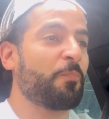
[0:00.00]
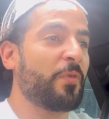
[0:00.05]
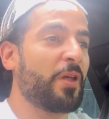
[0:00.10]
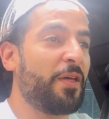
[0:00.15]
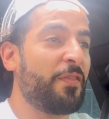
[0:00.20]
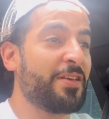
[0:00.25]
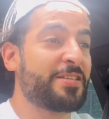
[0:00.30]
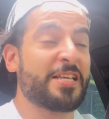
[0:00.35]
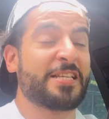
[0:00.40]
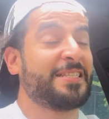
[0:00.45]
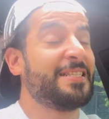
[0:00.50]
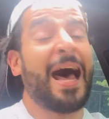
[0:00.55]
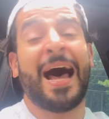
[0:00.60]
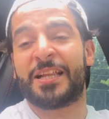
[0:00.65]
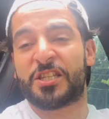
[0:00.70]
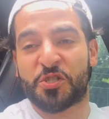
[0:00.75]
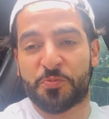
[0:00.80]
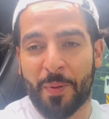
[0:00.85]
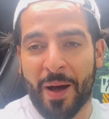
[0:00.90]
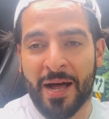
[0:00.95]
This is
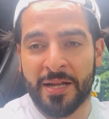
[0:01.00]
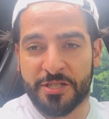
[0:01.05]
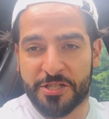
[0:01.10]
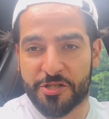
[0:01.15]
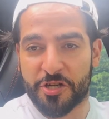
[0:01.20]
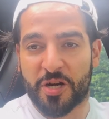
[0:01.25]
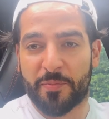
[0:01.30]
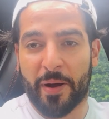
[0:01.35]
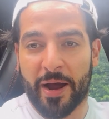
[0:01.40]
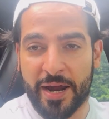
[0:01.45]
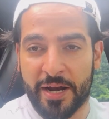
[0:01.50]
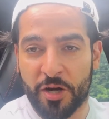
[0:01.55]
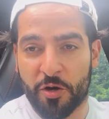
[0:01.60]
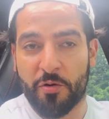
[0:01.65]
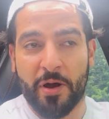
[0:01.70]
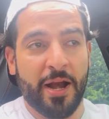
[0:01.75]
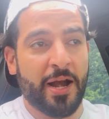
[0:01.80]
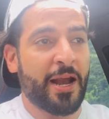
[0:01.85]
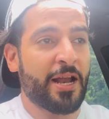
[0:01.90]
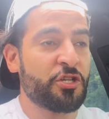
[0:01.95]
not sponsored by
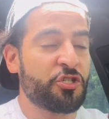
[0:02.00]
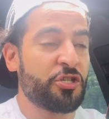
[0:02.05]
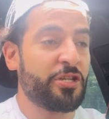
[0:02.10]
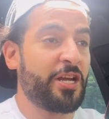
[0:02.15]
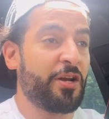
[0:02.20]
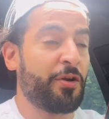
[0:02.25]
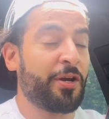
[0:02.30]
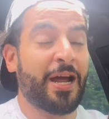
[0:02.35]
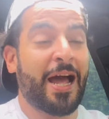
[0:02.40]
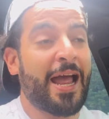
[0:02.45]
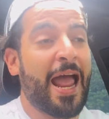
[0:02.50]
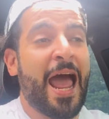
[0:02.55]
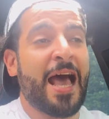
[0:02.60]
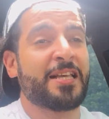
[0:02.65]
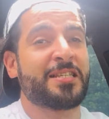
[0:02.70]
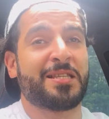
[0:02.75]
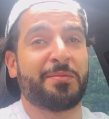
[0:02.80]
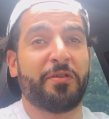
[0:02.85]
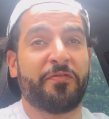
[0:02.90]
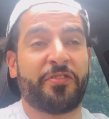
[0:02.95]
Integrated Engineering. I
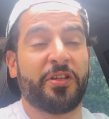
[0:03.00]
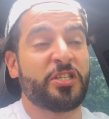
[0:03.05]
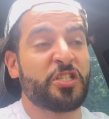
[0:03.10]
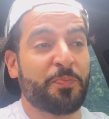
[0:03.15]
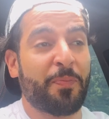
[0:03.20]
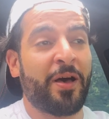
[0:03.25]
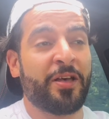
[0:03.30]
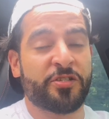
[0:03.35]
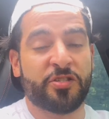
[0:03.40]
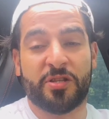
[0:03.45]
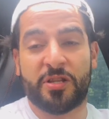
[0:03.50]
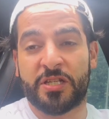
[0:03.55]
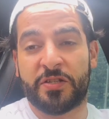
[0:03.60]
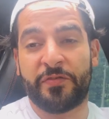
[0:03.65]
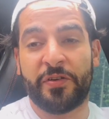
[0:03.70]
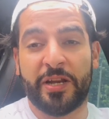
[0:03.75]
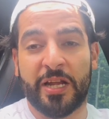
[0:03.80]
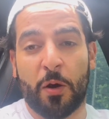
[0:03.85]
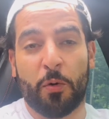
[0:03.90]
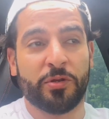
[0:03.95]
asked them if they'd sponsor this
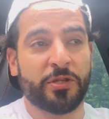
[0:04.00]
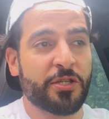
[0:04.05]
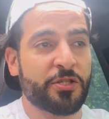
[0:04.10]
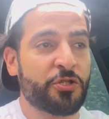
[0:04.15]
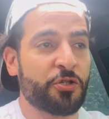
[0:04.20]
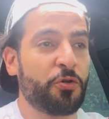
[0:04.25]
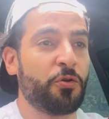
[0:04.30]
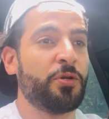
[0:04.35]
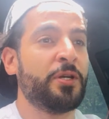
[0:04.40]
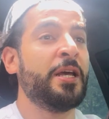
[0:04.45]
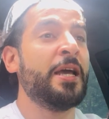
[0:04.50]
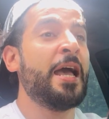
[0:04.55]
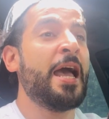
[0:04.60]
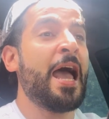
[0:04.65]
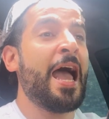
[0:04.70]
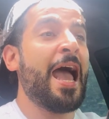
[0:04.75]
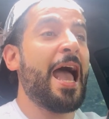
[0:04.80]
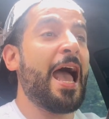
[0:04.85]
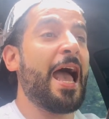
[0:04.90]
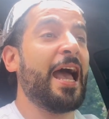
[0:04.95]
video with the tune,
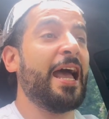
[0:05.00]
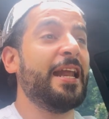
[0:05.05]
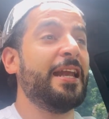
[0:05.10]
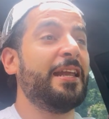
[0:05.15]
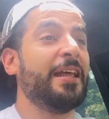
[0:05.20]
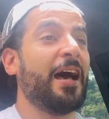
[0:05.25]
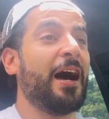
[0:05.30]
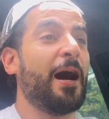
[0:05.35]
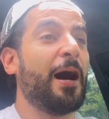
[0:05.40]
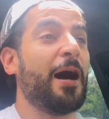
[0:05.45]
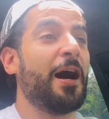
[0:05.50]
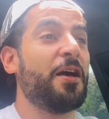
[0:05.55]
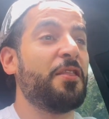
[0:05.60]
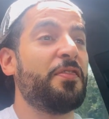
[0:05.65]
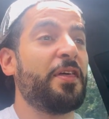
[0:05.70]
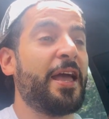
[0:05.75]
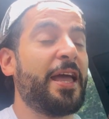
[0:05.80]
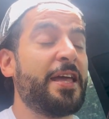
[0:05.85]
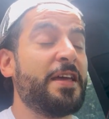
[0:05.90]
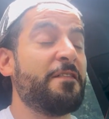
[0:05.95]
and
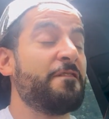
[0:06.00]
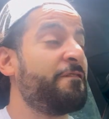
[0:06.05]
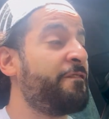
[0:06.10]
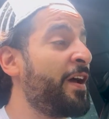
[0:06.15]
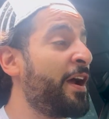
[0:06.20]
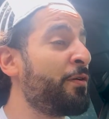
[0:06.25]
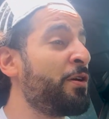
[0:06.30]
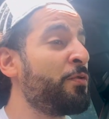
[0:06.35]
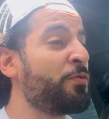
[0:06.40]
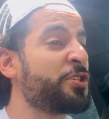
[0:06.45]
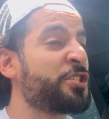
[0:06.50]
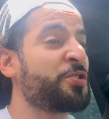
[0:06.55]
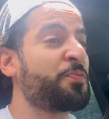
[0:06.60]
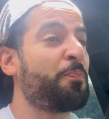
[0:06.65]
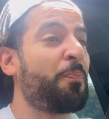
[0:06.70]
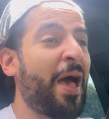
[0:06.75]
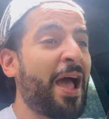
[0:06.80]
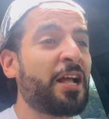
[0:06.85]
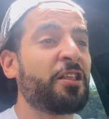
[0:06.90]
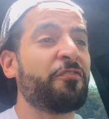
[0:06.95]
they very
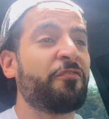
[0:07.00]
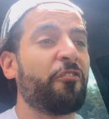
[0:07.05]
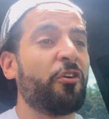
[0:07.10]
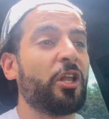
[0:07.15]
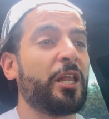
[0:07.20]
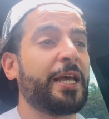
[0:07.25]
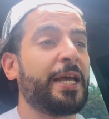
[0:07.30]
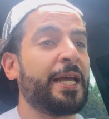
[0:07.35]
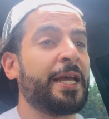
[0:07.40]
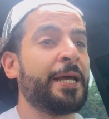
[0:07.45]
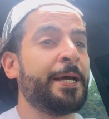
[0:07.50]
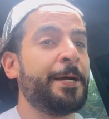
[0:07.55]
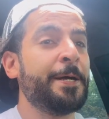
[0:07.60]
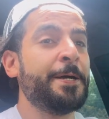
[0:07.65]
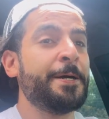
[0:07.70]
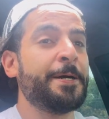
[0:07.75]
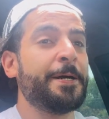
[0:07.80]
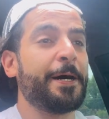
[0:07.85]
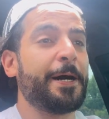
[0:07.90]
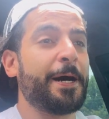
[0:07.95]
respectfully
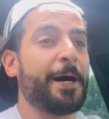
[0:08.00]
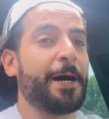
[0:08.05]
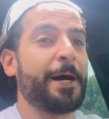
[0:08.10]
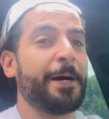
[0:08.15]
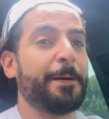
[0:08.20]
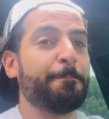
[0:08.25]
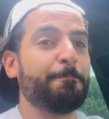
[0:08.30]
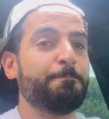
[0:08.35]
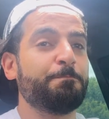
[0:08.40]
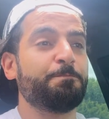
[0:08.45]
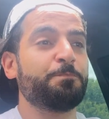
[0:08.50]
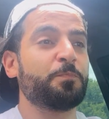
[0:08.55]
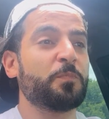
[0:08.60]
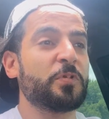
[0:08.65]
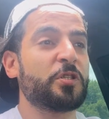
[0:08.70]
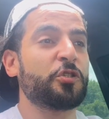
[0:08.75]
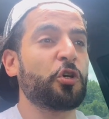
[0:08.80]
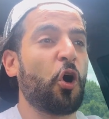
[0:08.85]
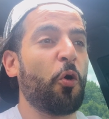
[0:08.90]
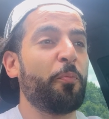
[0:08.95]

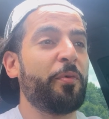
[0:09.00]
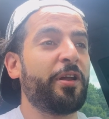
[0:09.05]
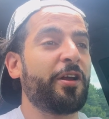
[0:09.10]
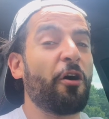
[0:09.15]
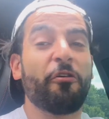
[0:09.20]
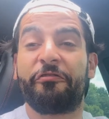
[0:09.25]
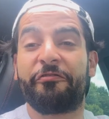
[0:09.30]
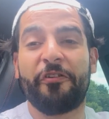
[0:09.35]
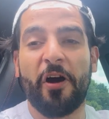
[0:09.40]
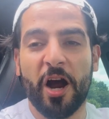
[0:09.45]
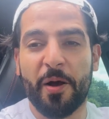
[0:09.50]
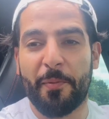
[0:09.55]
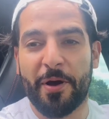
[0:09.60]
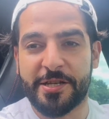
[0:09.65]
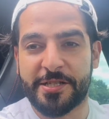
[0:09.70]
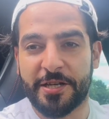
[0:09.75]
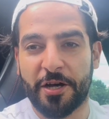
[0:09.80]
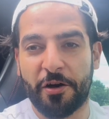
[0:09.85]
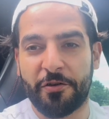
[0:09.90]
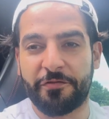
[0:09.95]
told me to go fuck
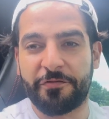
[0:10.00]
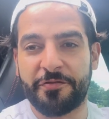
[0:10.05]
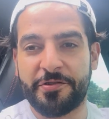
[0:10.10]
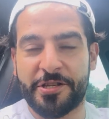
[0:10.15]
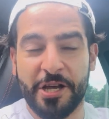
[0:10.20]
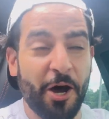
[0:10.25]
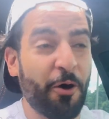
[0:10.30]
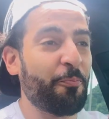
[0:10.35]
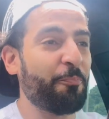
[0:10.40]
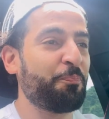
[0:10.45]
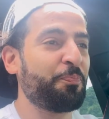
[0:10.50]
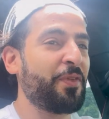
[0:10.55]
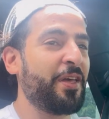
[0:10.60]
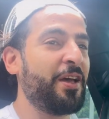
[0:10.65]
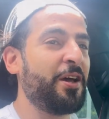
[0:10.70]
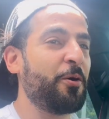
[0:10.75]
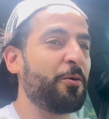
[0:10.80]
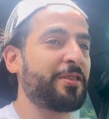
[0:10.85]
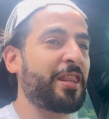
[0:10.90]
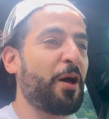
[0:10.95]
myself. So
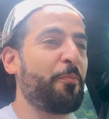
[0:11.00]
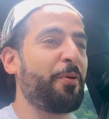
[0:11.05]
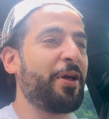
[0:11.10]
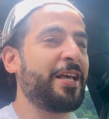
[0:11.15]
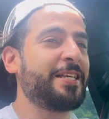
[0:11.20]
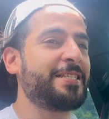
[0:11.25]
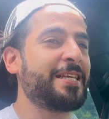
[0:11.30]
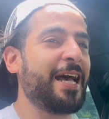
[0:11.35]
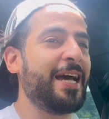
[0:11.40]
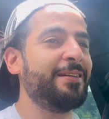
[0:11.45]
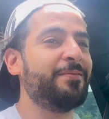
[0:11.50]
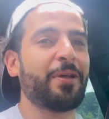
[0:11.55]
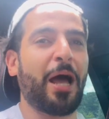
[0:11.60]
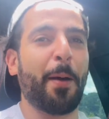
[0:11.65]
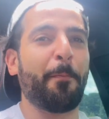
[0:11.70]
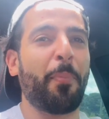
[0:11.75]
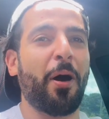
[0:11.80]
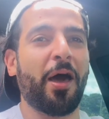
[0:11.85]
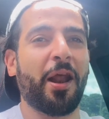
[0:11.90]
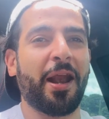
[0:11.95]
with that being said, I
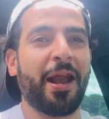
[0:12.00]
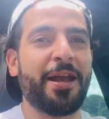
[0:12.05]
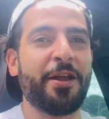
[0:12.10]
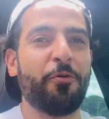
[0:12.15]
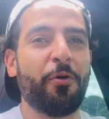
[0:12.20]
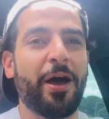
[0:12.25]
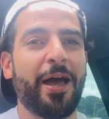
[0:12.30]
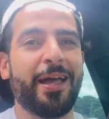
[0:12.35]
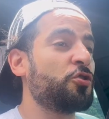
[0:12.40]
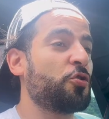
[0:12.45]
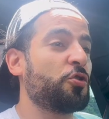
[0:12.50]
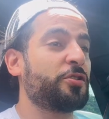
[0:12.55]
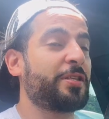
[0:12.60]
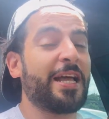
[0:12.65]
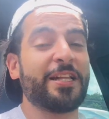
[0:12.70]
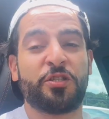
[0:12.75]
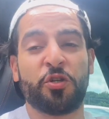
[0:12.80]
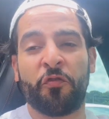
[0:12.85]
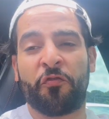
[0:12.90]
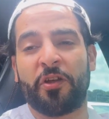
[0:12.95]
bought it anyway. So stay
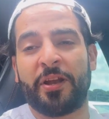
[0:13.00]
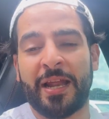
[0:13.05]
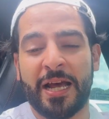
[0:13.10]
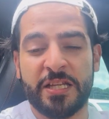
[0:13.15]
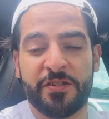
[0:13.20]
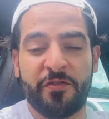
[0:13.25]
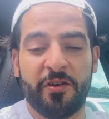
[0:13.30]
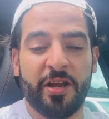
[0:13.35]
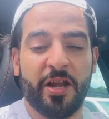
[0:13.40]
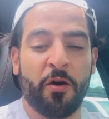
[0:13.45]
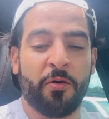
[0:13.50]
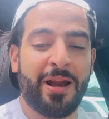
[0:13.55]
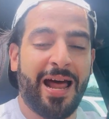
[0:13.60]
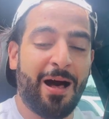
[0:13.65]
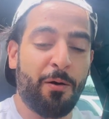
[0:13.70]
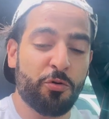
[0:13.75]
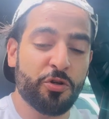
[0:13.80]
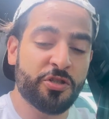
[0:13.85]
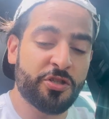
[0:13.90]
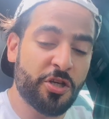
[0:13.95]
tuned for the next video, and I
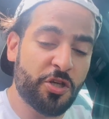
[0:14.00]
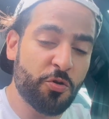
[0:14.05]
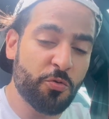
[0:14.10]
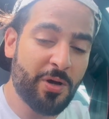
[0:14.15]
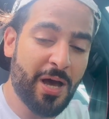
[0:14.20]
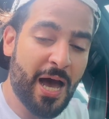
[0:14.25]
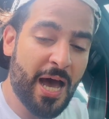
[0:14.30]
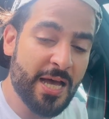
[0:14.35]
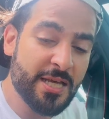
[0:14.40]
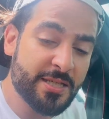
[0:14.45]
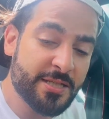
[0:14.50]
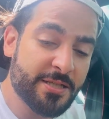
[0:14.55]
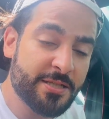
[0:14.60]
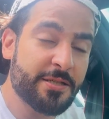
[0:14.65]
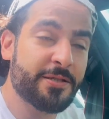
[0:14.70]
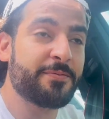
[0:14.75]
will see you guys